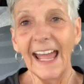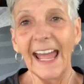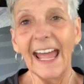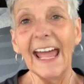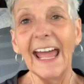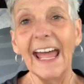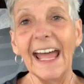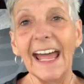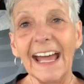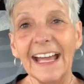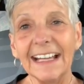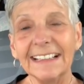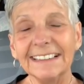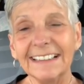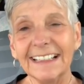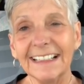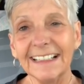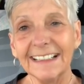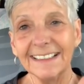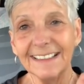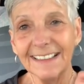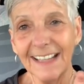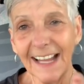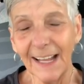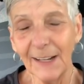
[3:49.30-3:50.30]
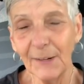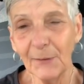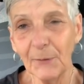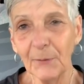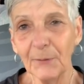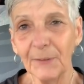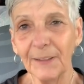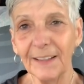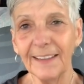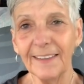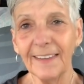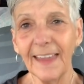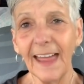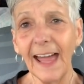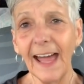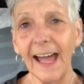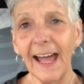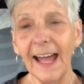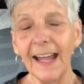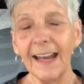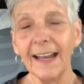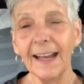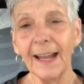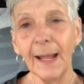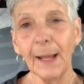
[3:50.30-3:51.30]
And not only
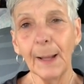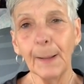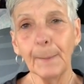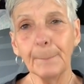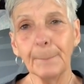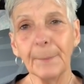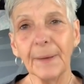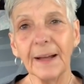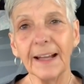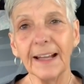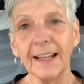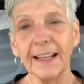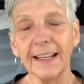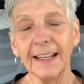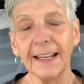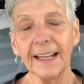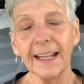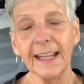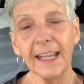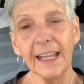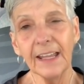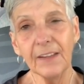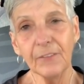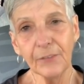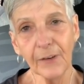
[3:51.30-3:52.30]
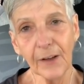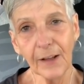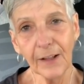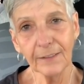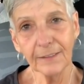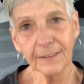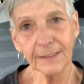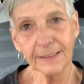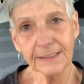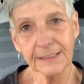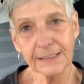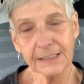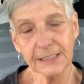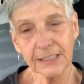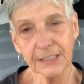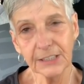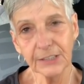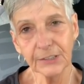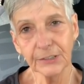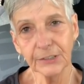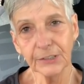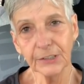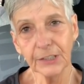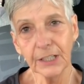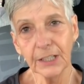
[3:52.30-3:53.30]
that, but he
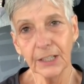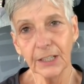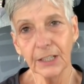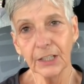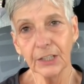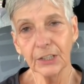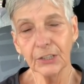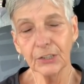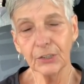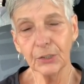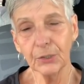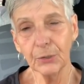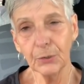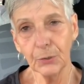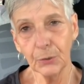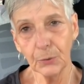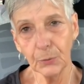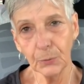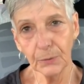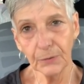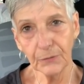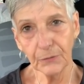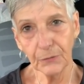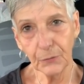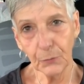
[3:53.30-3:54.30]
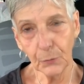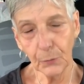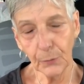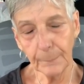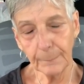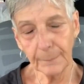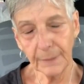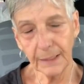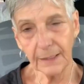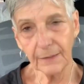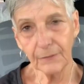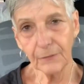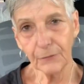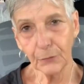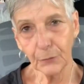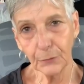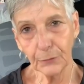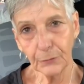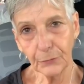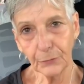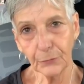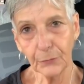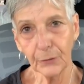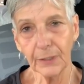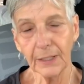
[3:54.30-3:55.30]
volunteered to do it for me for
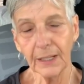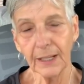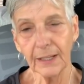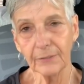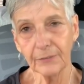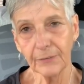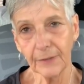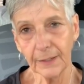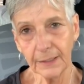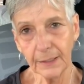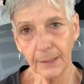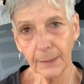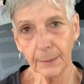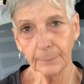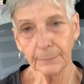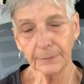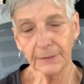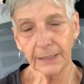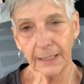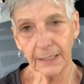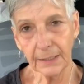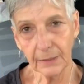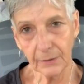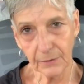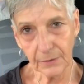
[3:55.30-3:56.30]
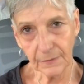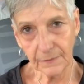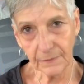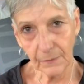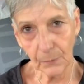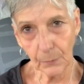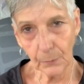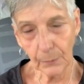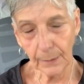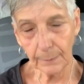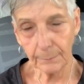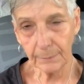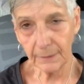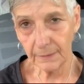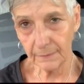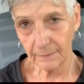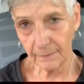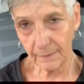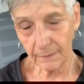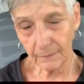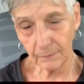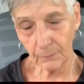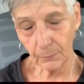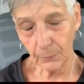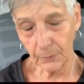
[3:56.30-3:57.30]
free if I come to Arizona, because
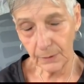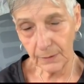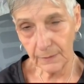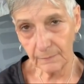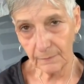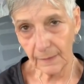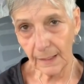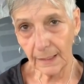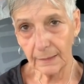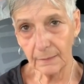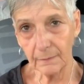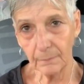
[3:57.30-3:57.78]
that's where he's at.